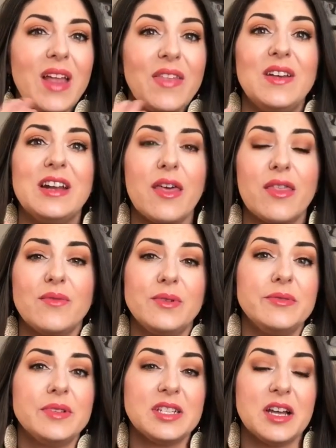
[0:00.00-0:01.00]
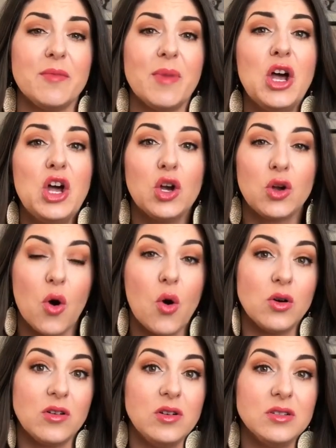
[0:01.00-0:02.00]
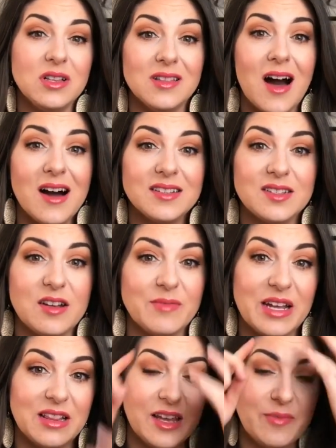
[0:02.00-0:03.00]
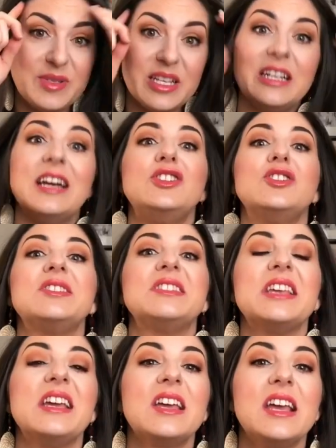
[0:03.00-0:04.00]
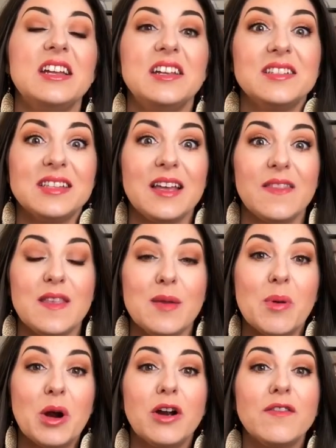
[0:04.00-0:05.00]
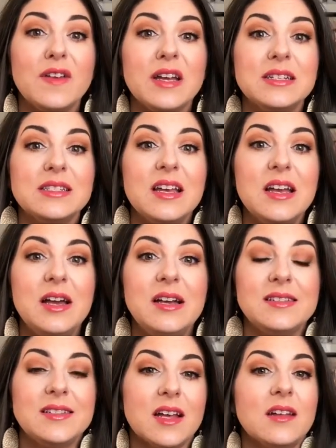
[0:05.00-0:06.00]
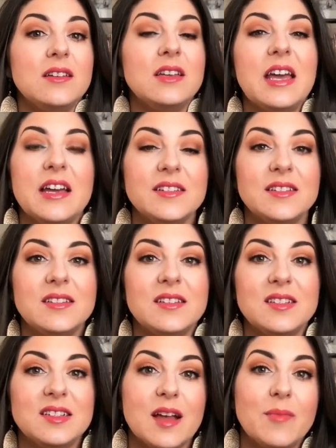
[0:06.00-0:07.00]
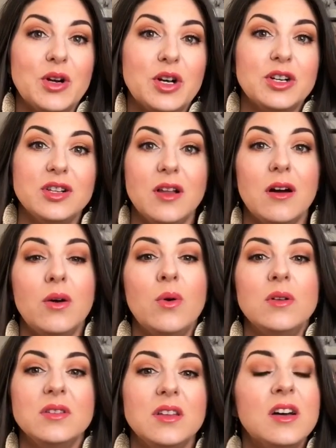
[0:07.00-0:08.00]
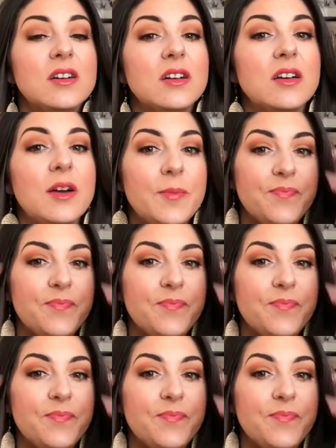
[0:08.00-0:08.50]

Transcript: Then I threw some coral gloss on my lips, and I just think it is like the perfect sun-kissed summer glow look.